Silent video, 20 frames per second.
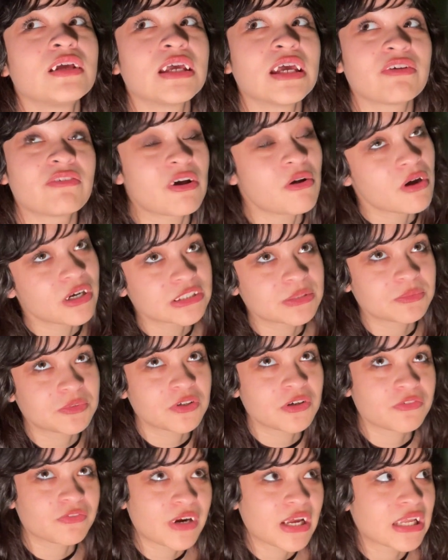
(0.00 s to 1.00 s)
walked up
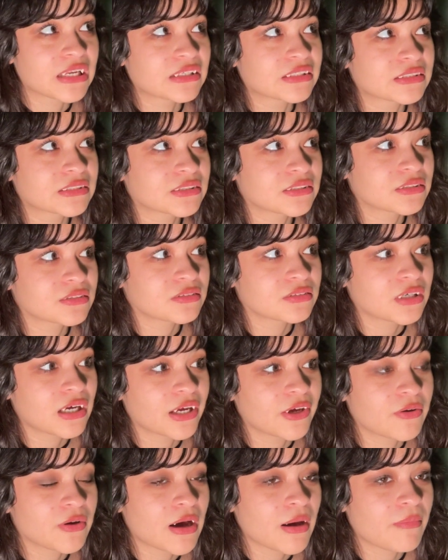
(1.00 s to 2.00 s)
to a friend,
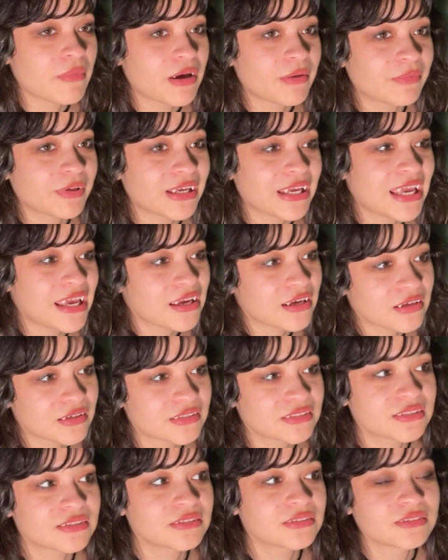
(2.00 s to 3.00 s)
I go up, I'm like, hey,
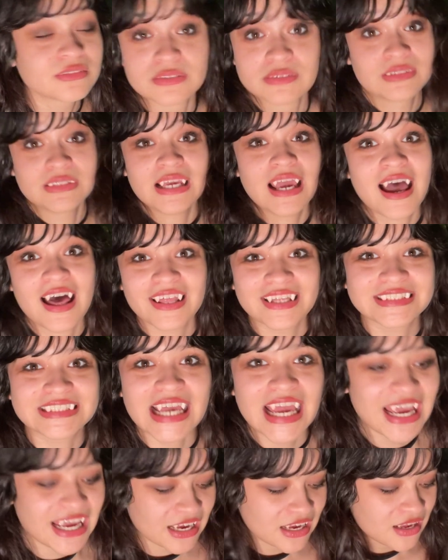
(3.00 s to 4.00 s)
yeah, it's
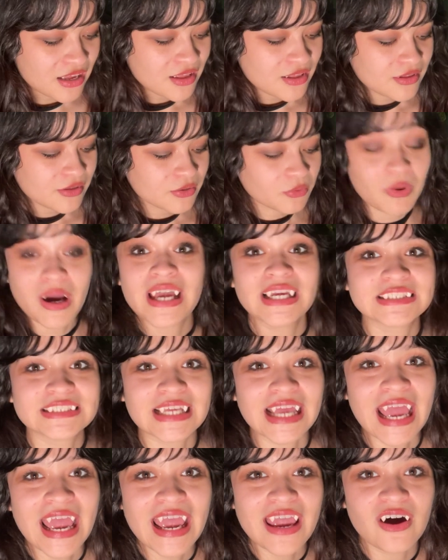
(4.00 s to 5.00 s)
hey. Why is it
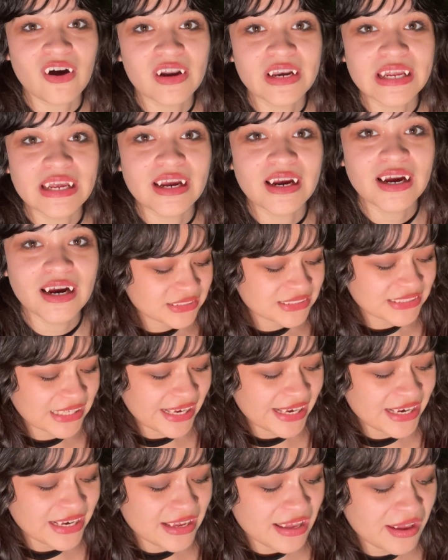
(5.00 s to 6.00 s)
hey on here?
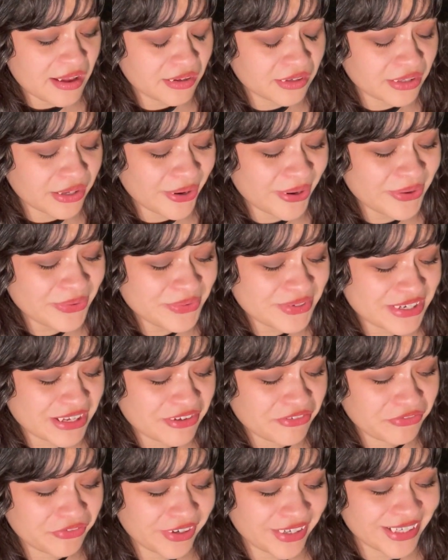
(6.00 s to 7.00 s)
Saying hello
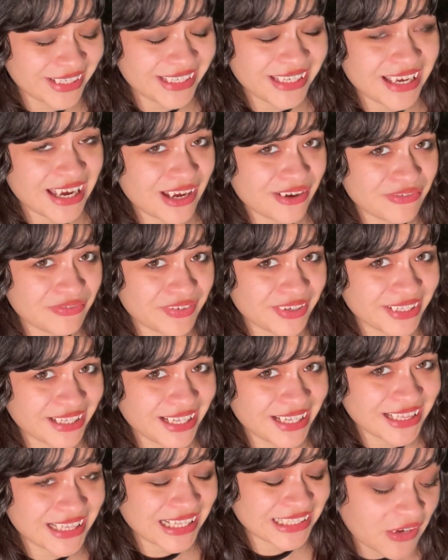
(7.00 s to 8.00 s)
differently? I feel
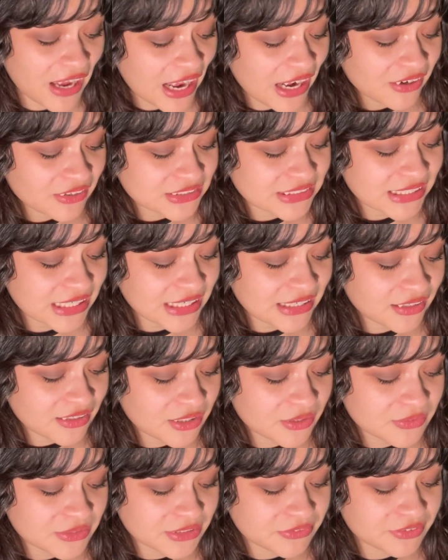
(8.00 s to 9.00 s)
like that's fine. I'll say
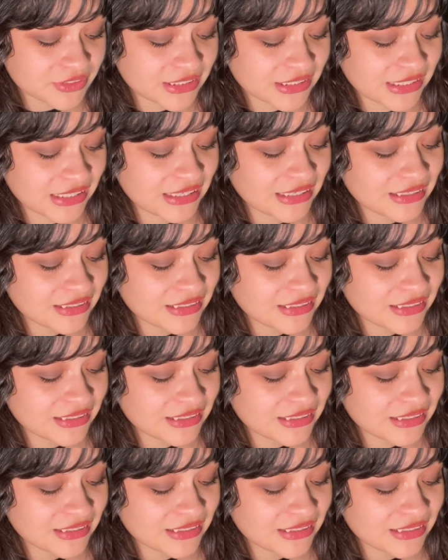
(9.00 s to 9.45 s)
hello differently.